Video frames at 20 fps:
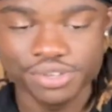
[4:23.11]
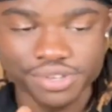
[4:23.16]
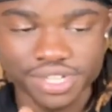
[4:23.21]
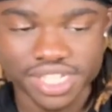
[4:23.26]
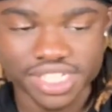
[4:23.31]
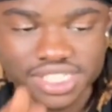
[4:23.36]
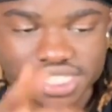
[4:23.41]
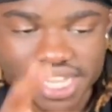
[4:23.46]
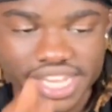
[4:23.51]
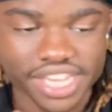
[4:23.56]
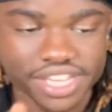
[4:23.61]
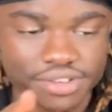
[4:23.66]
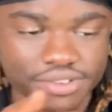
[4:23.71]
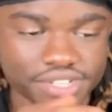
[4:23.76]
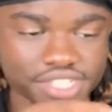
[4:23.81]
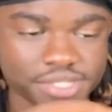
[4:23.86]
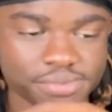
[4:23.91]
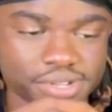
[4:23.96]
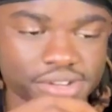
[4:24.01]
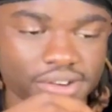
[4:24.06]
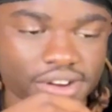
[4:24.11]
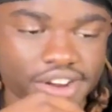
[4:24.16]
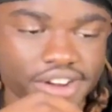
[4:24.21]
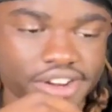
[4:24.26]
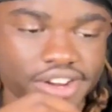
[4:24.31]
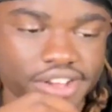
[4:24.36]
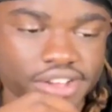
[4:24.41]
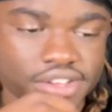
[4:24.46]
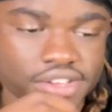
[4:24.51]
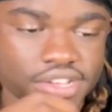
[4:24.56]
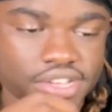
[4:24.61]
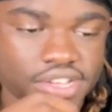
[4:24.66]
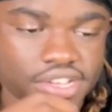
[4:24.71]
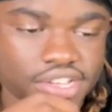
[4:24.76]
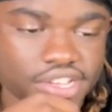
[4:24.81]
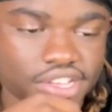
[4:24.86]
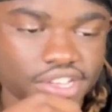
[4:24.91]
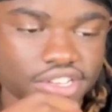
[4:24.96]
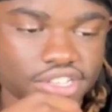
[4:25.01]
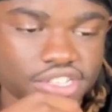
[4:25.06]
doing his thing on this bit right now.
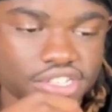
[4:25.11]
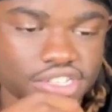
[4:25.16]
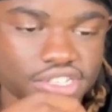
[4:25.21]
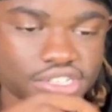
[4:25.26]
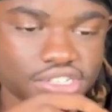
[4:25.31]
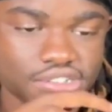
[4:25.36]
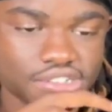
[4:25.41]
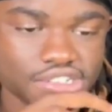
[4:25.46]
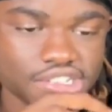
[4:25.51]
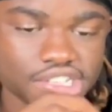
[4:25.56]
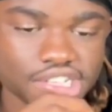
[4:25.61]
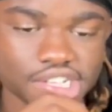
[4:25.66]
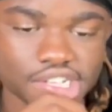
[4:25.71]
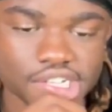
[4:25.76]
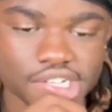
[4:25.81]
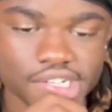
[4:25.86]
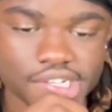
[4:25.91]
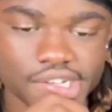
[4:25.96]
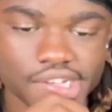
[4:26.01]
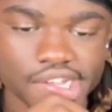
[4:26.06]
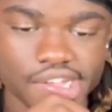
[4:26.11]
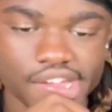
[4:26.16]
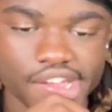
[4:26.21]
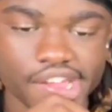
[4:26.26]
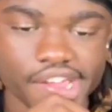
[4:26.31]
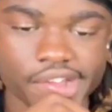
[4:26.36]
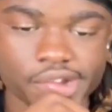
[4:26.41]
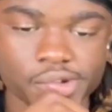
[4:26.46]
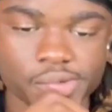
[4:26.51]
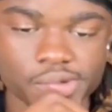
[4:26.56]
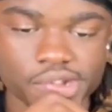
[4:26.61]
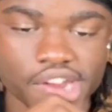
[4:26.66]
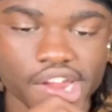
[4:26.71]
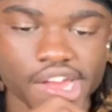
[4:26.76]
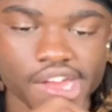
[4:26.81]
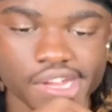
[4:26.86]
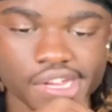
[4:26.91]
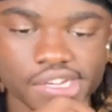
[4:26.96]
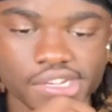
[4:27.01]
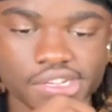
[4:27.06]
Yeah, I ain't gonna
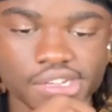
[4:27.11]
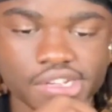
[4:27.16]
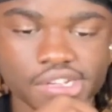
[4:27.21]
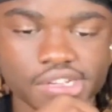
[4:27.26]
lie.